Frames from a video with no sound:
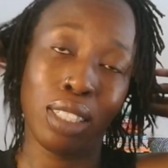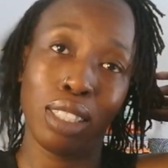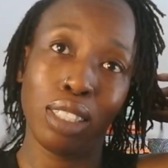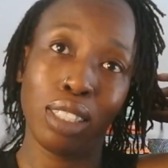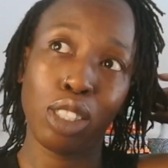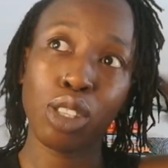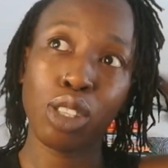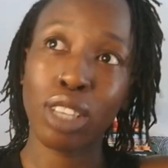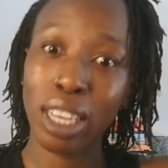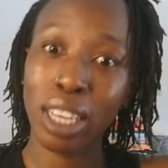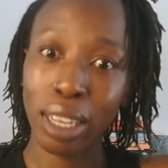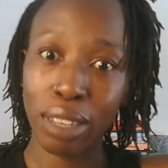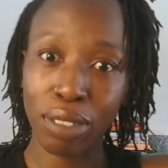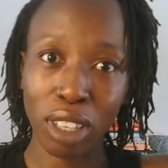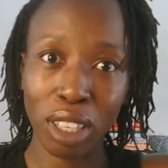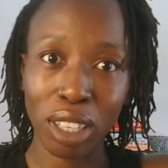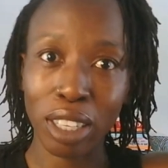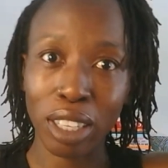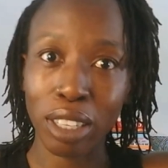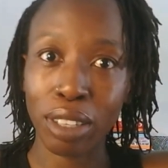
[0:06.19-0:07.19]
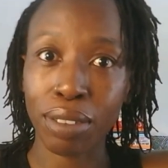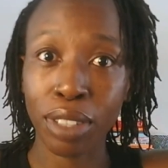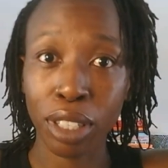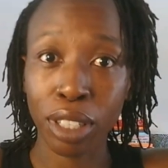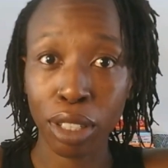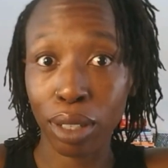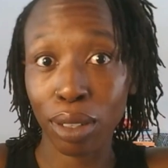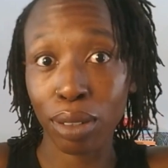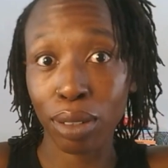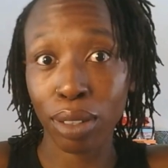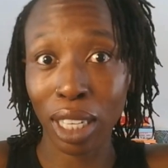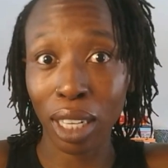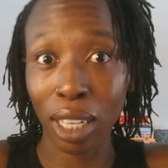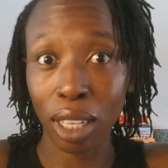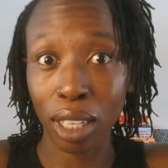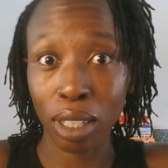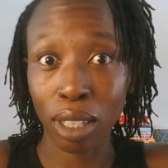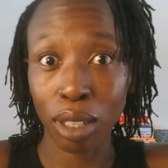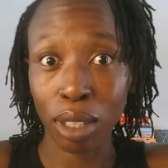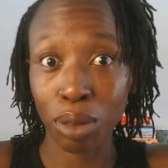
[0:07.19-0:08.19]
So yeah, I've got another video.
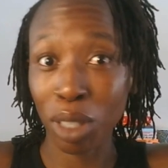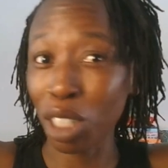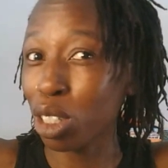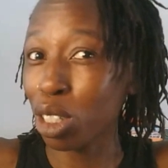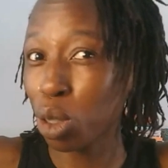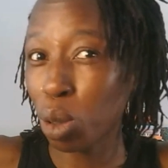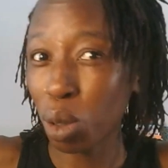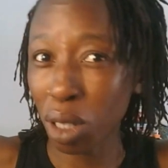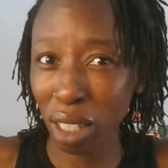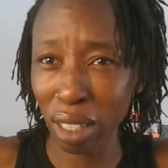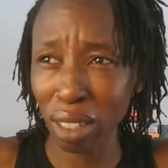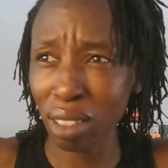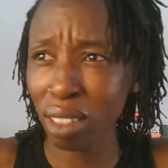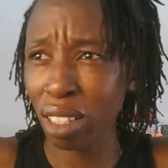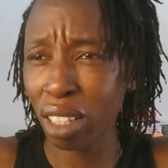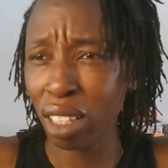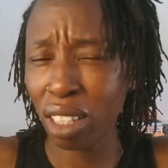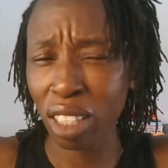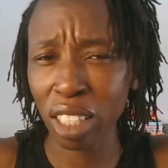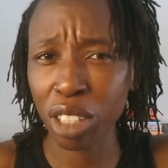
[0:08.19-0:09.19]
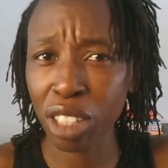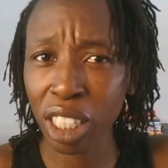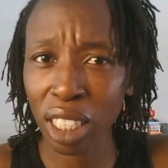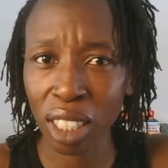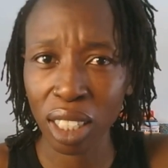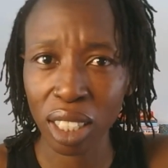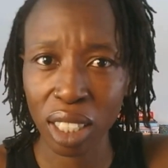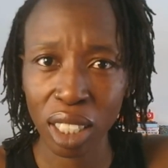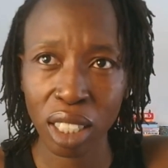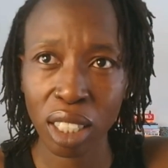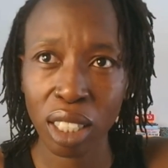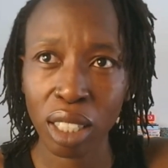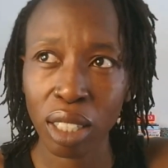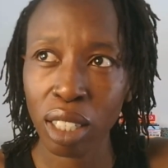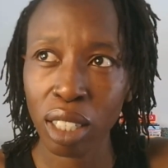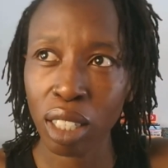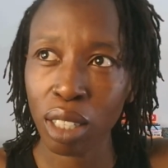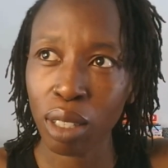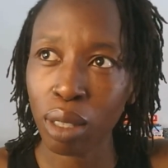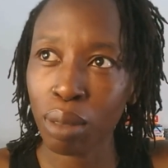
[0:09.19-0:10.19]
We're gonna talk theory,
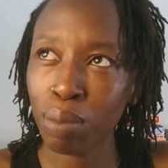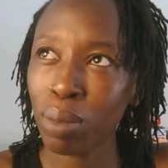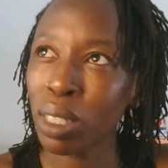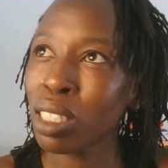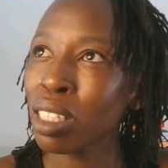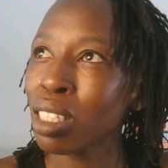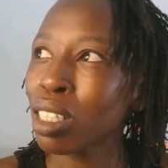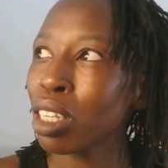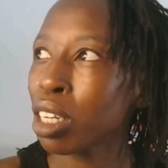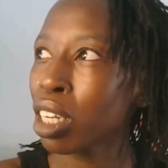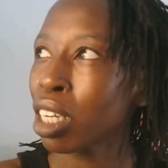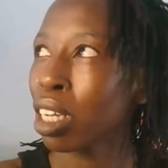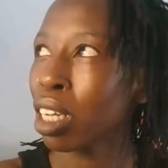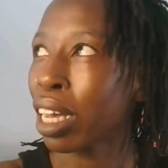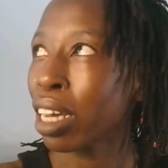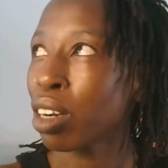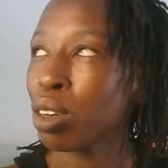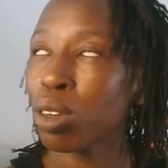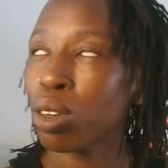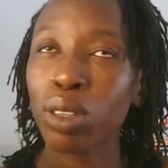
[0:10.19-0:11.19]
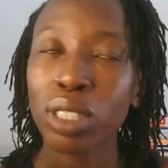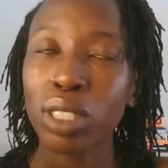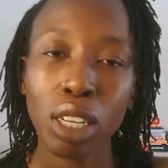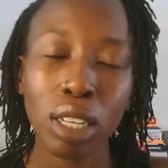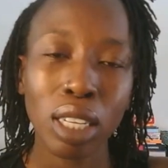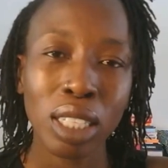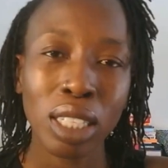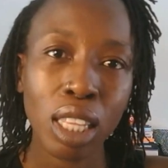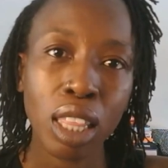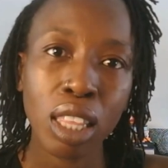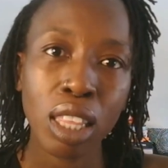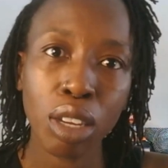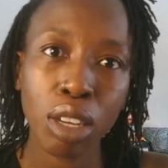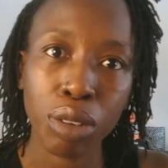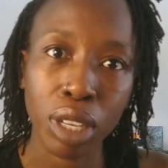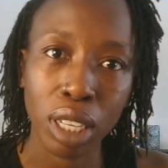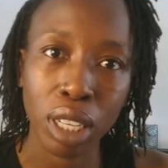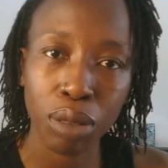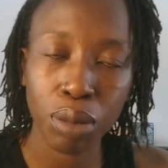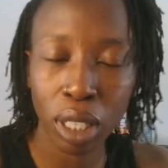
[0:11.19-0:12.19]
business theory. I don't know. It's a
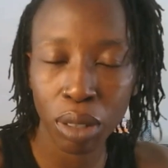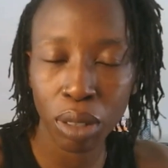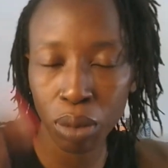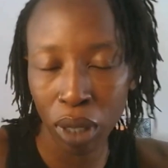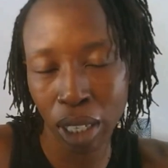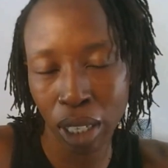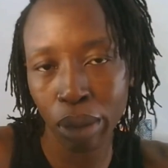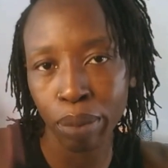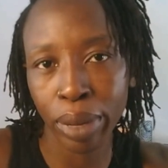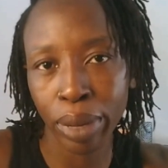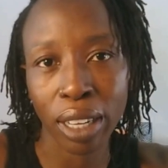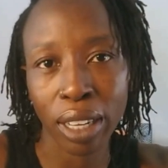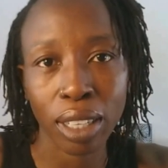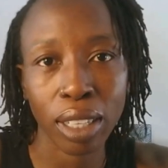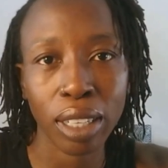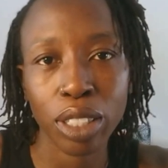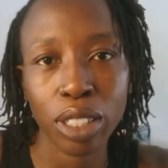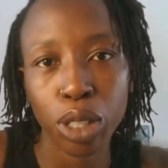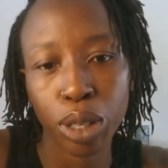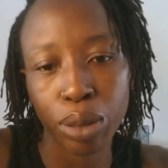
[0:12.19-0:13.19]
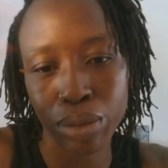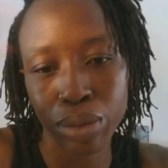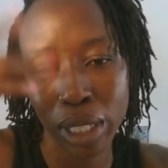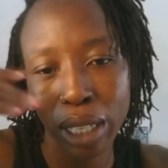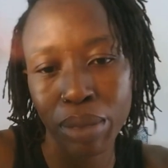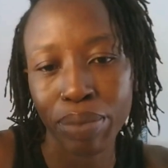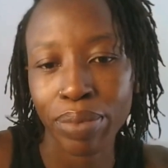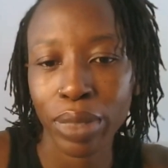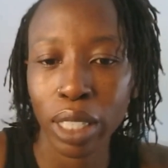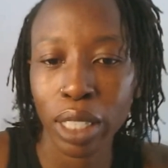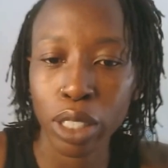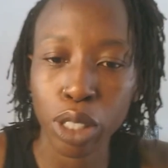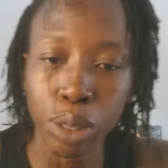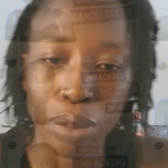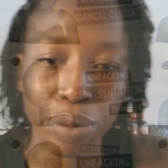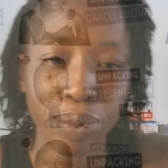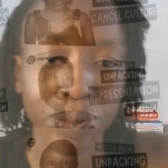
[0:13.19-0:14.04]
theory. We're gonna unpack it. Let's go. Come, let's go.